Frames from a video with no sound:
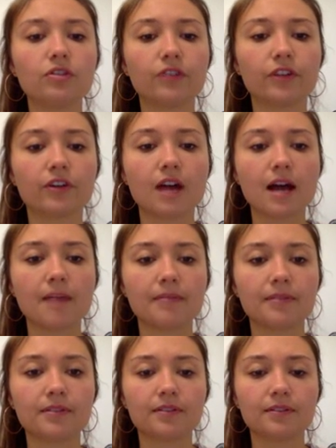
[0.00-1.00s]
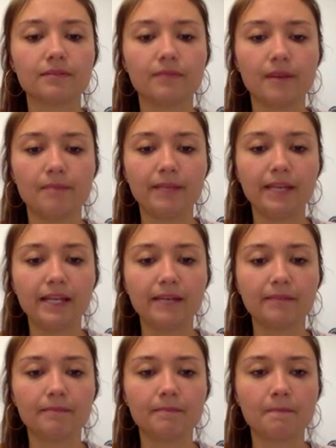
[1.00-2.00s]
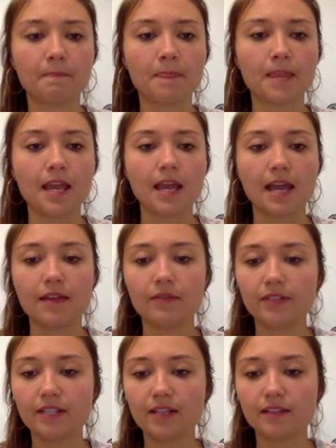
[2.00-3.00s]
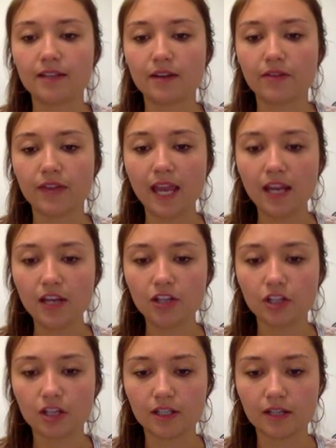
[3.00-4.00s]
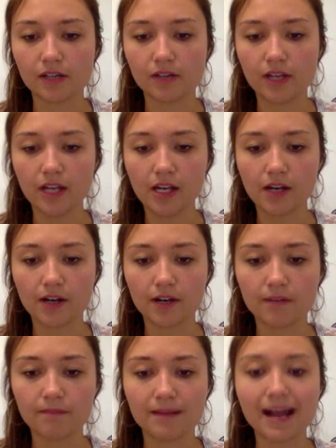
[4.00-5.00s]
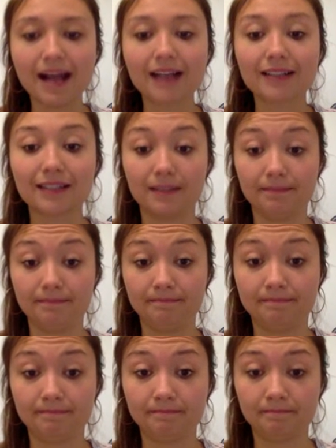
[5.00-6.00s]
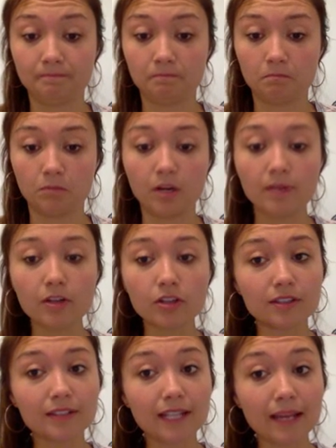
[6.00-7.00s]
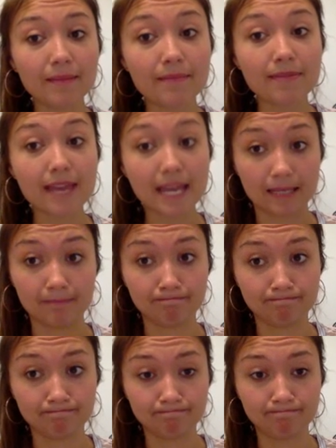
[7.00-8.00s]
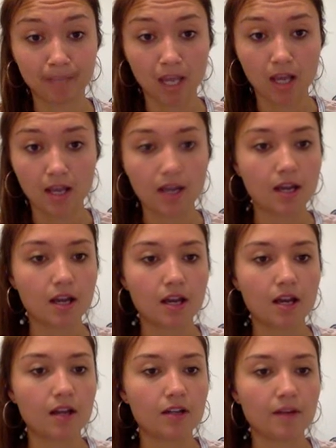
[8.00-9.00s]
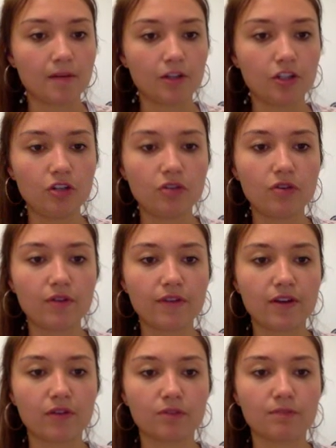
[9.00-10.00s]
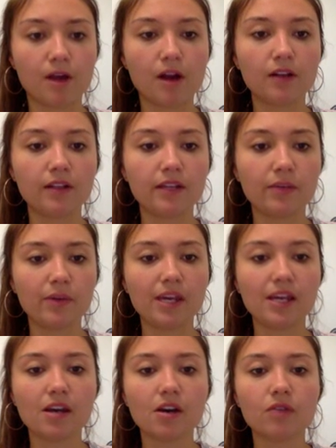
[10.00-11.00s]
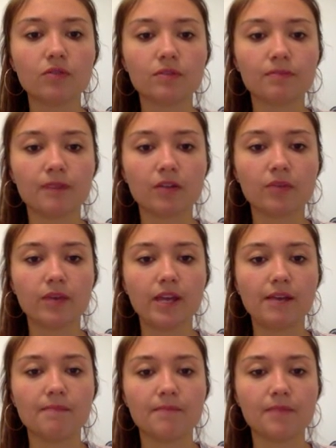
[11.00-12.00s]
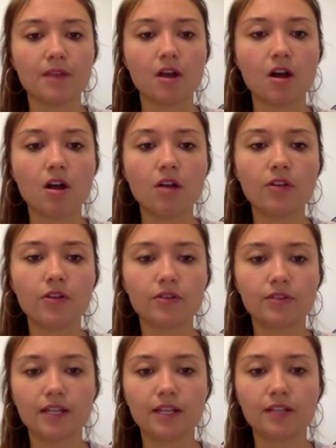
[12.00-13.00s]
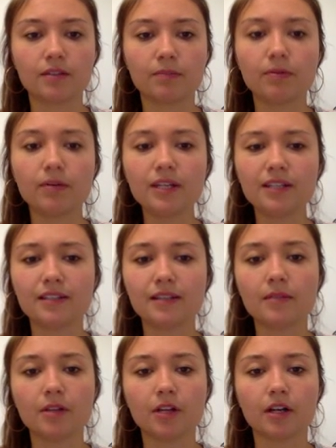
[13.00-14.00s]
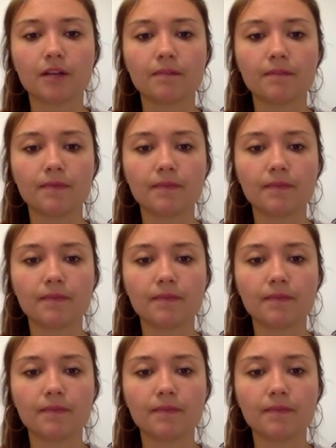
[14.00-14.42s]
for crops and meat. And then we see in South Asia down here, oxen. Pretty much the same thing. Number 2 I found was barley, wheat, oats, buckwheat. All those things are pretty similar,